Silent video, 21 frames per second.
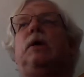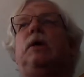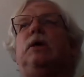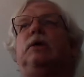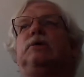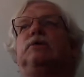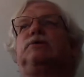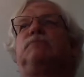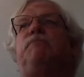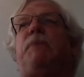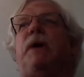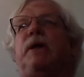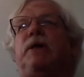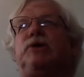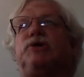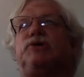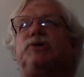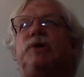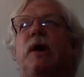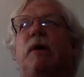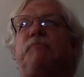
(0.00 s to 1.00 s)
in
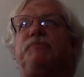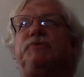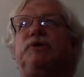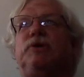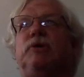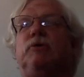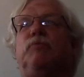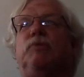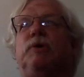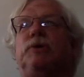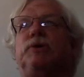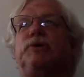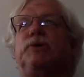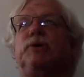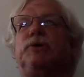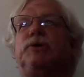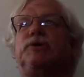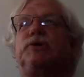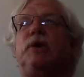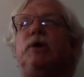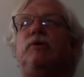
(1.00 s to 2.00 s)
Spanish type
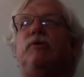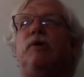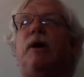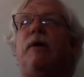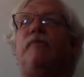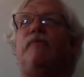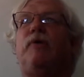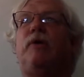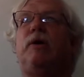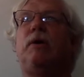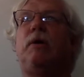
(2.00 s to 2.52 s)
sequences. So you have